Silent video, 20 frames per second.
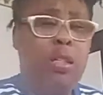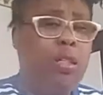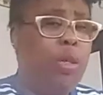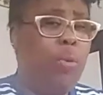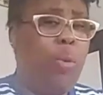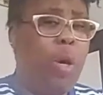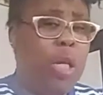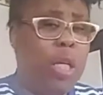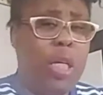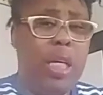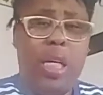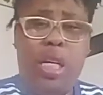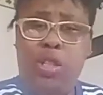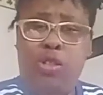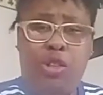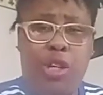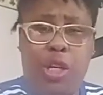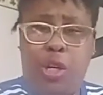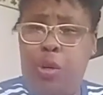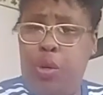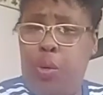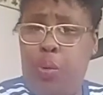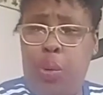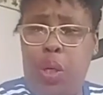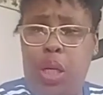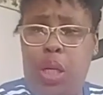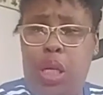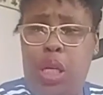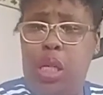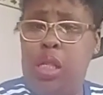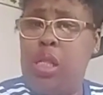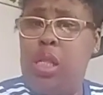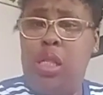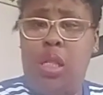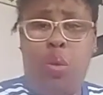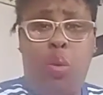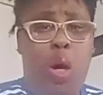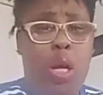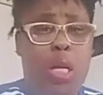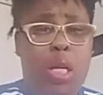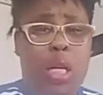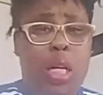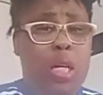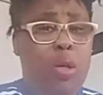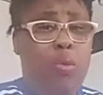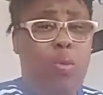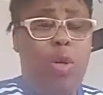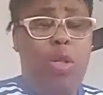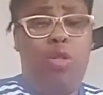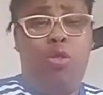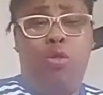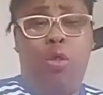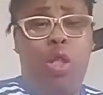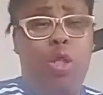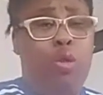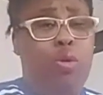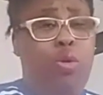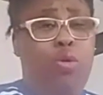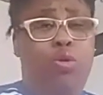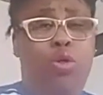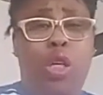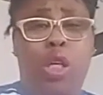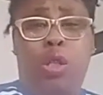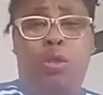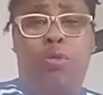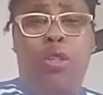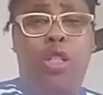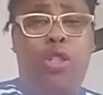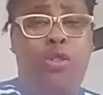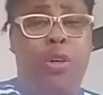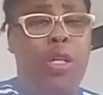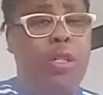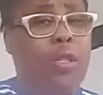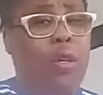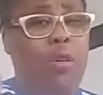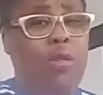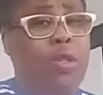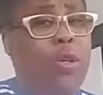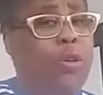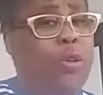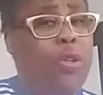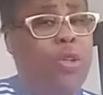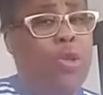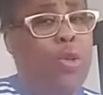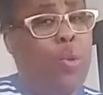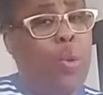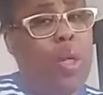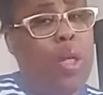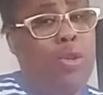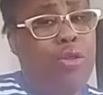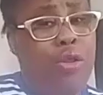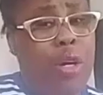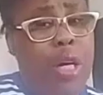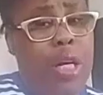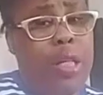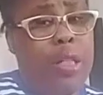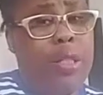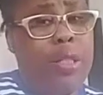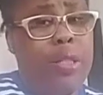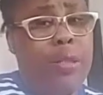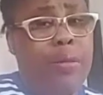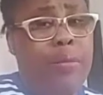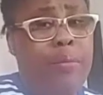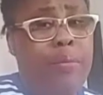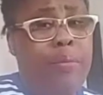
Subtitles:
DeWanda can't drink on the weekends because DeWanda get 1 drink, 2 drink, 3 drinks, going to turn to 20 drinks.